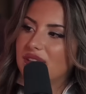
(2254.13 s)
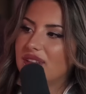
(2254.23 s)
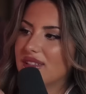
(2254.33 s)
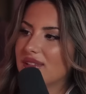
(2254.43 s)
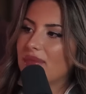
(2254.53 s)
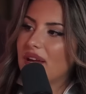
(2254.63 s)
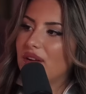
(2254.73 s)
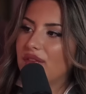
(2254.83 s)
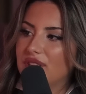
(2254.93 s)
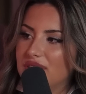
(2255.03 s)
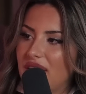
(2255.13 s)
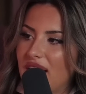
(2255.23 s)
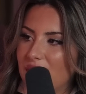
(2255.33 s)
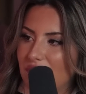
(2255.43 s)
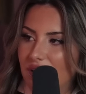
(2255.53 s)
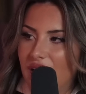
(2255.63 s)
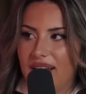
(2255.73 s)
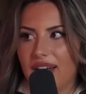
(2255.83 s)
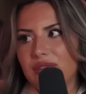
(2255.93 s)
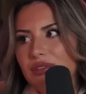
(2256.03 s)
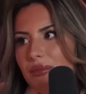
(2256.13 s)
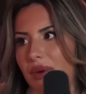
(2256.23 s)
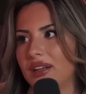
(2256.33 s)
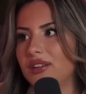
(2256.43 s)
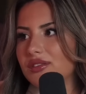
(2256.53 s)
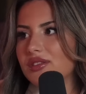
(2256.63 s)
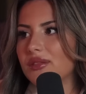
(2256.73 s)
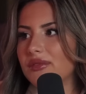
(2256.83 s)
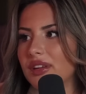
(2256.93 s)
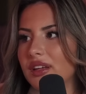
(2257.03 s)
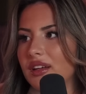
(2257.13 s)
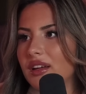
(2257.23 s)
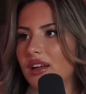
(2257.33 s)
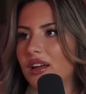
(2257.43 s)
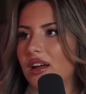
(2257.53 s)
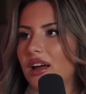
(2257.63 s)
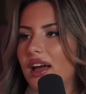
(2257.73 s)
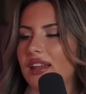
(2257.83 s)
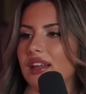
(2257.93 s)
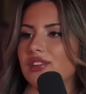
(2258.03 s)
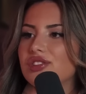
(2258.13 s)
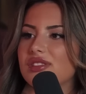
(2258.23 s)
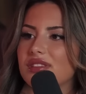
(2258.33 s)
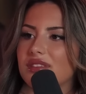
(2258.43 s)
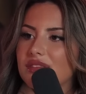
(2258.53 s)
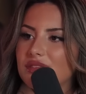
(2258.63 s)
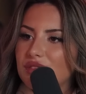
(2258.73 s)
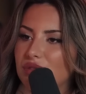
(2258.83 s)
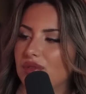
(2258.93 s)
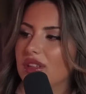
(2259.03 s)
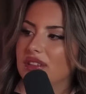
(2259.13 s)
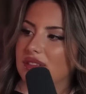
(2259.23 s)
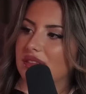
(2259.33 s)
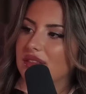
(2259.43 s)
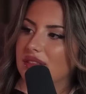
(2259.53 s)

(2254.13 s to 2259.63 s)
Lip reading: It doesn't matter of the time or like, I don't know, money or something. And then just do it.